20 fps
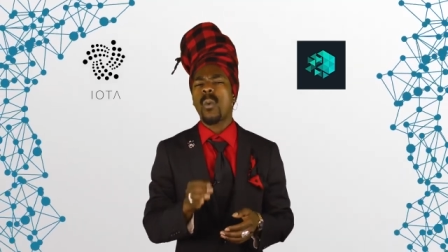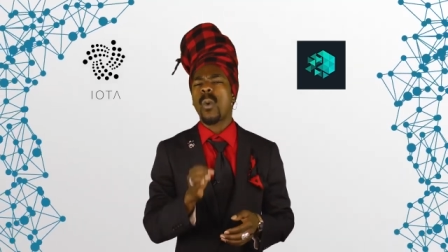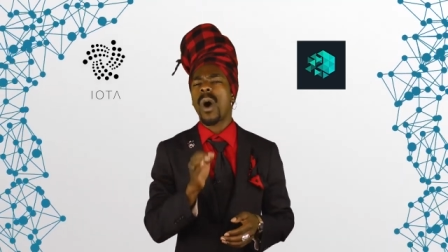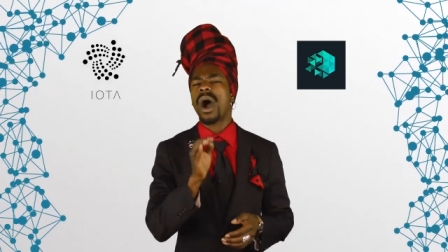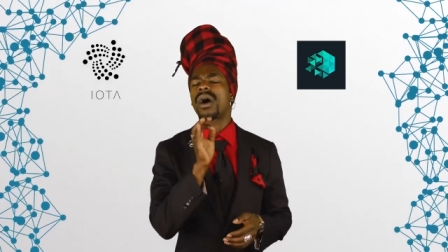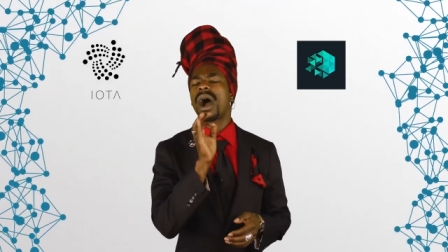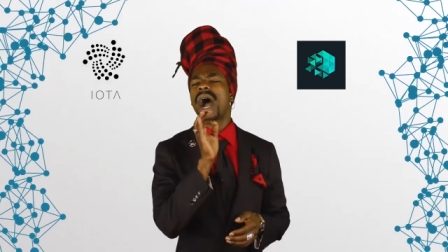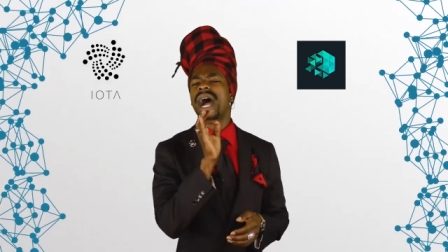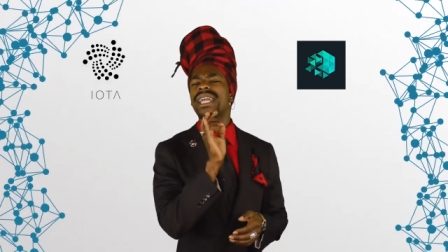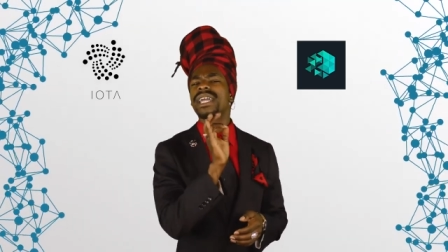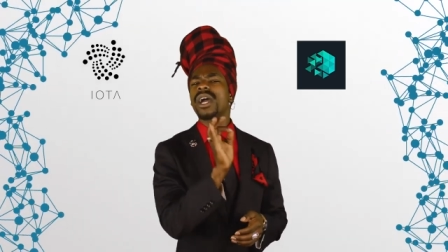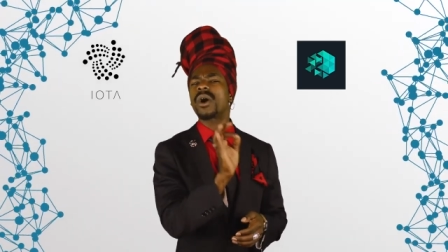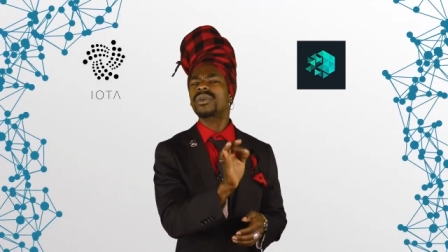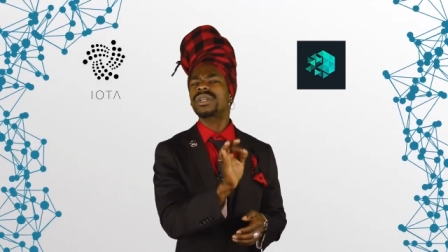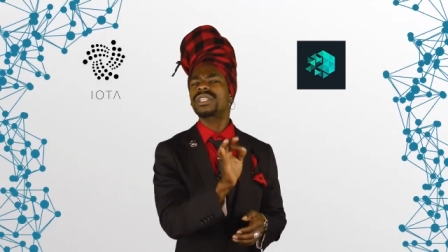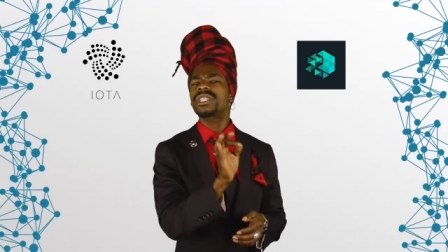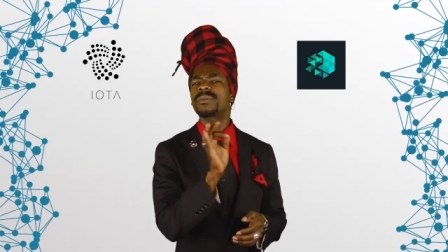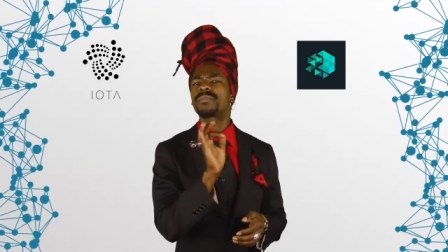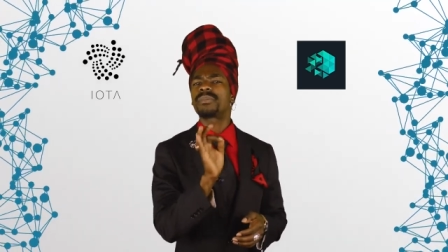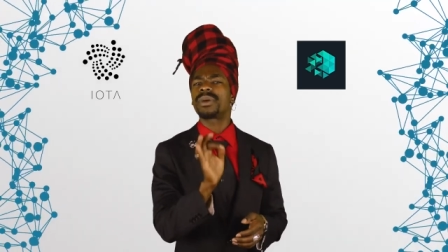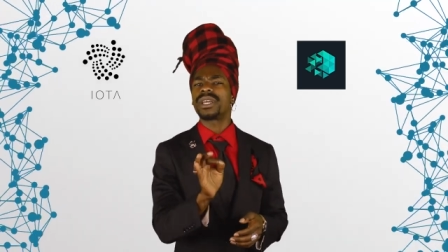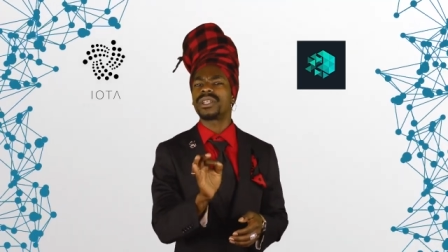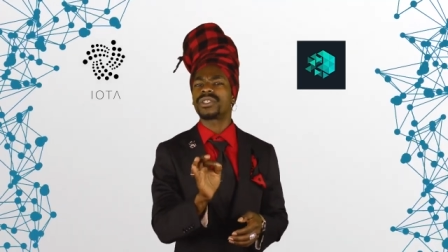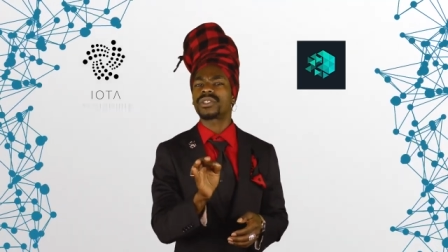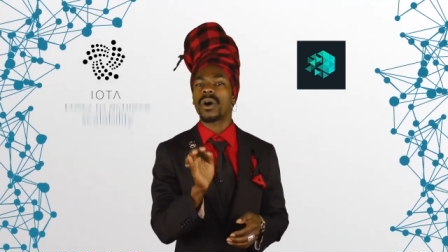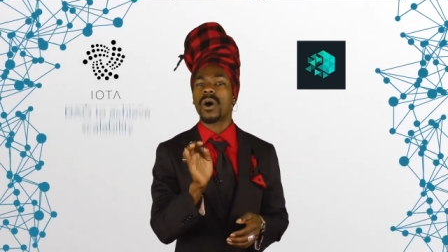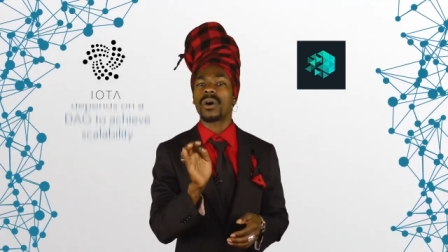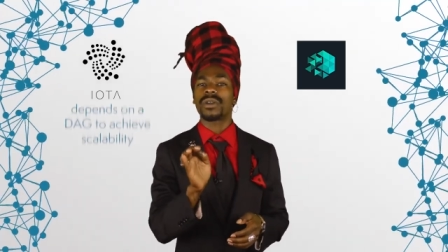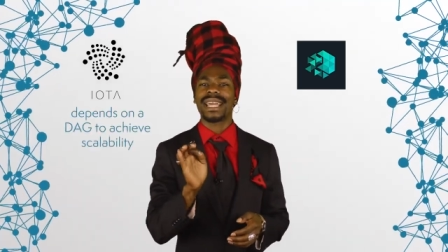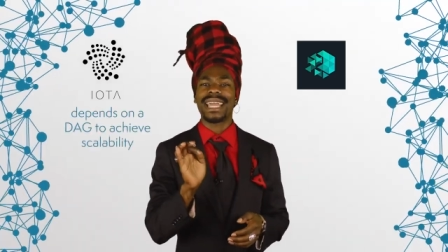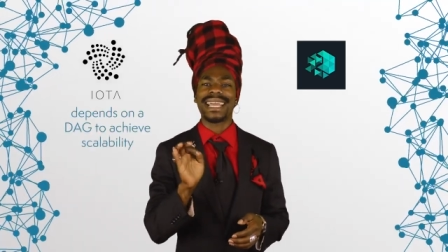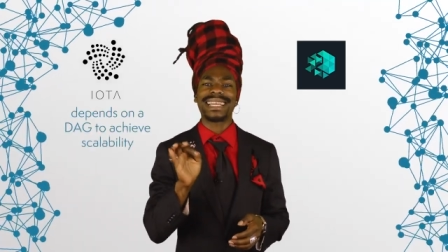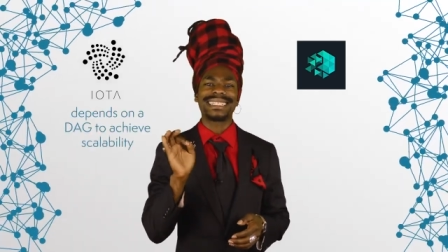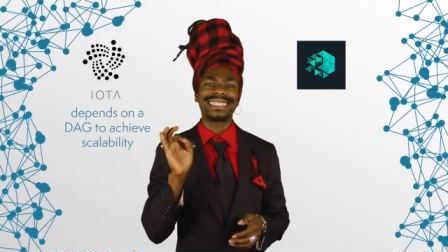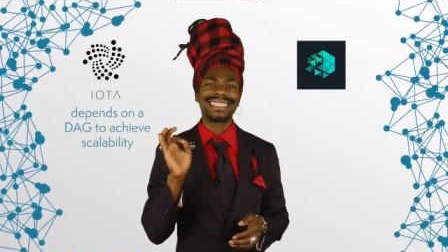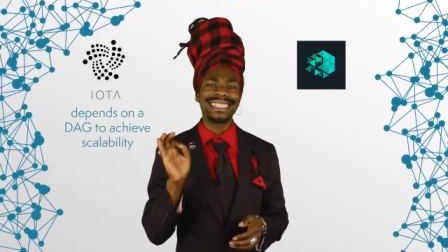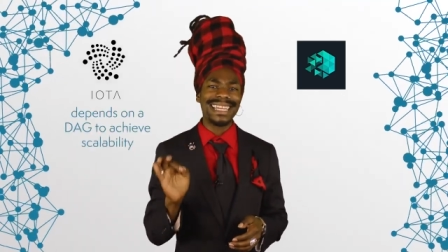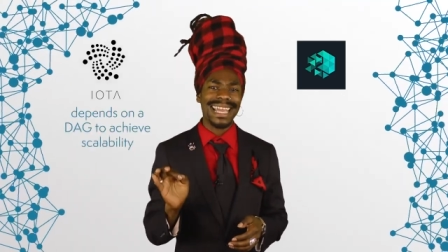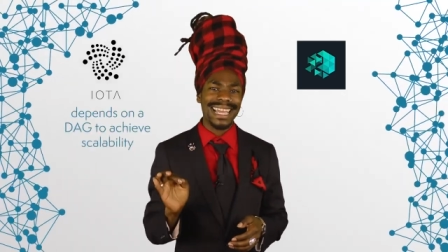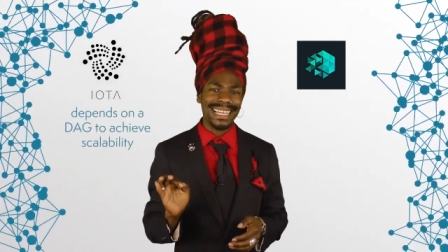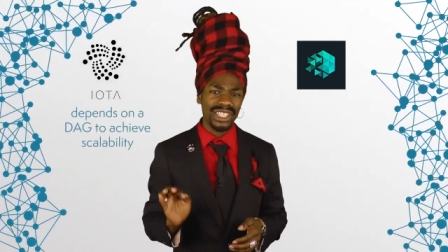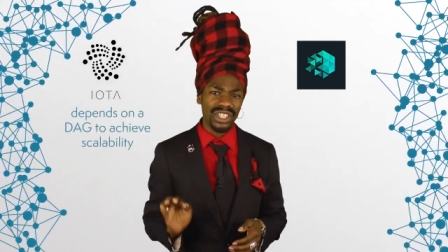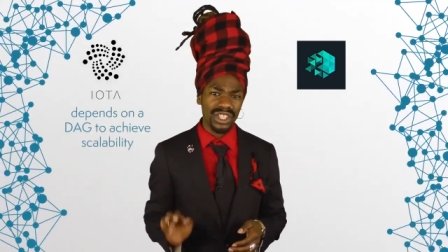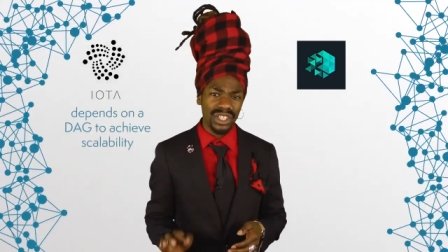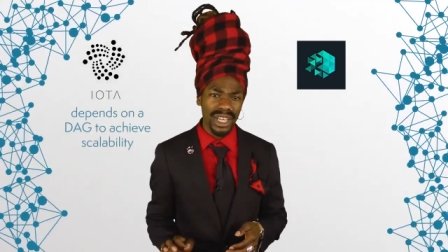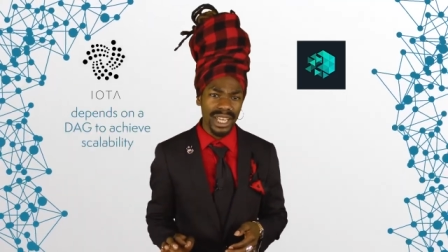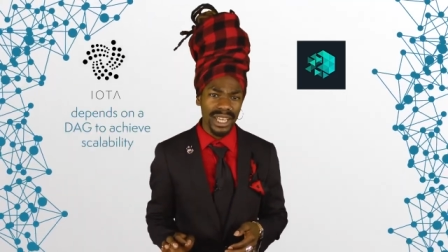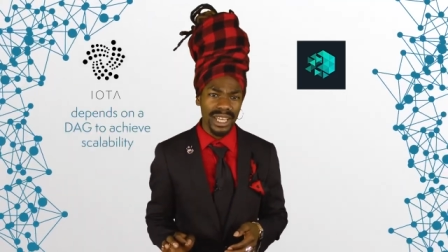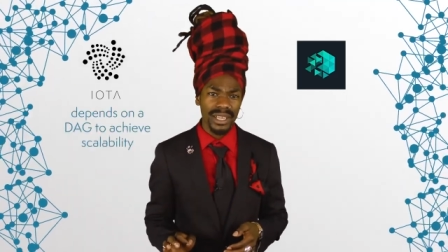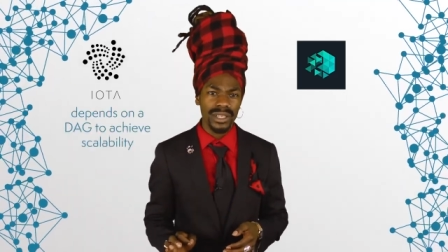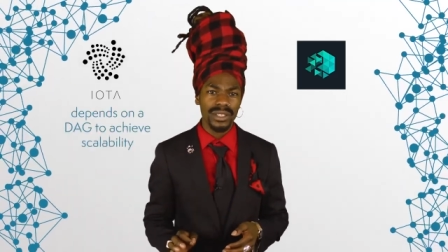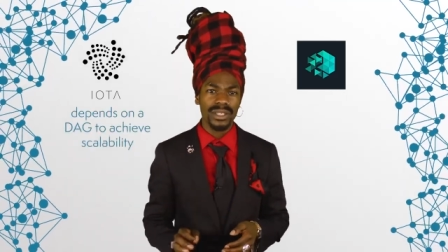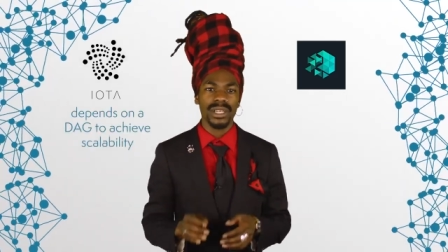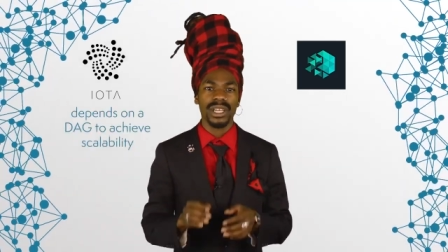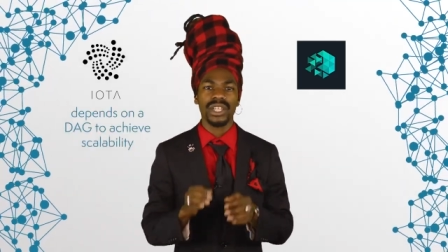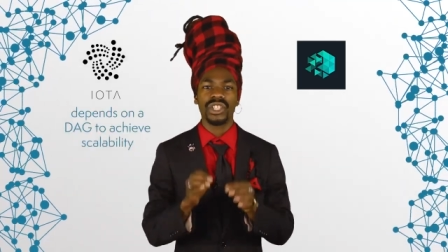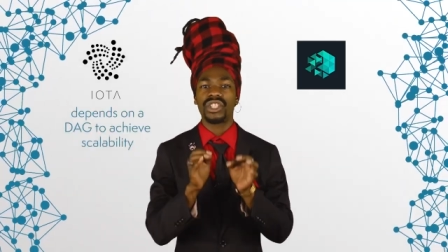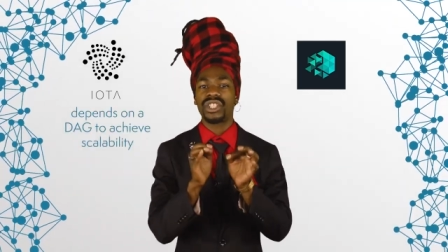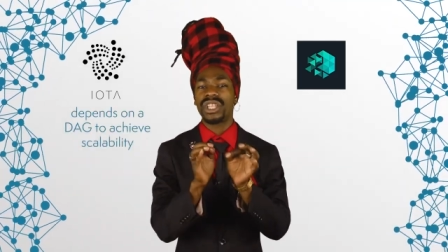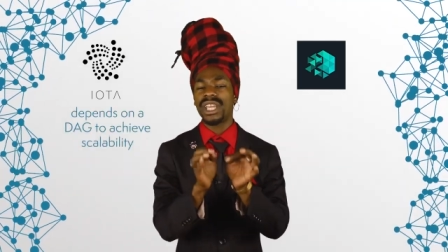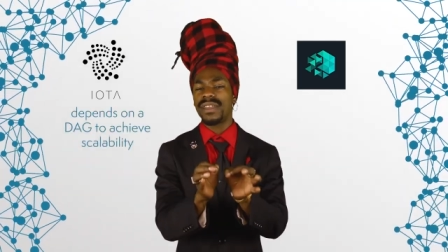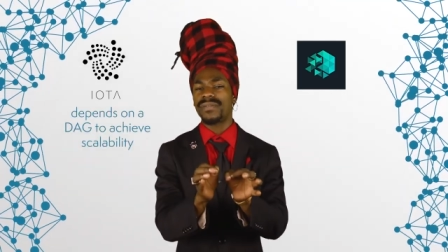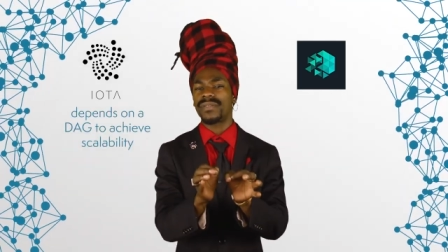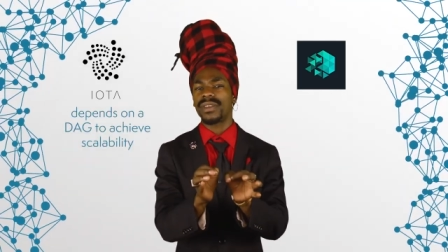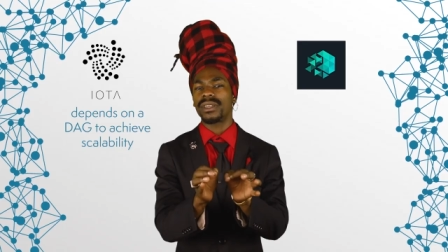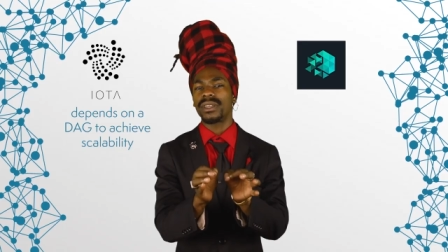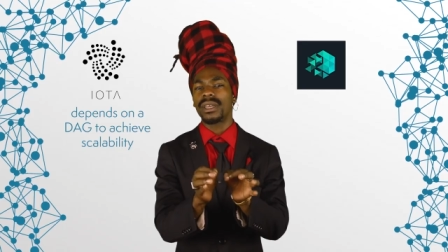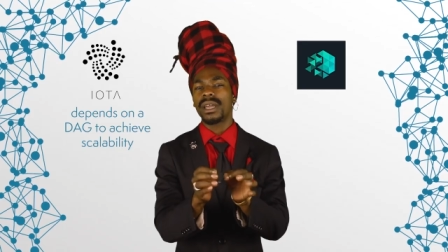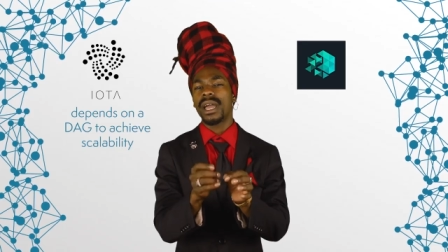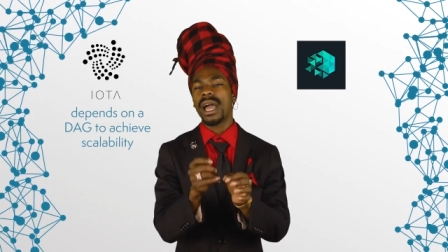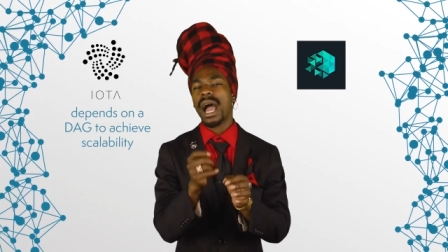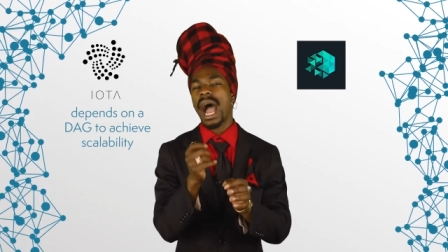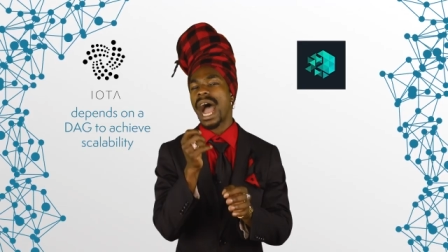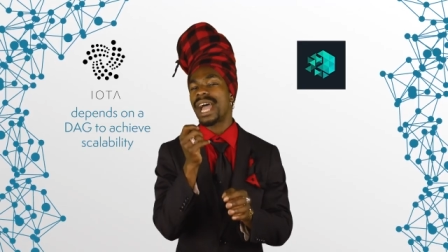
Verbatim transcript: While IOTA depends on a DAG to achieve it,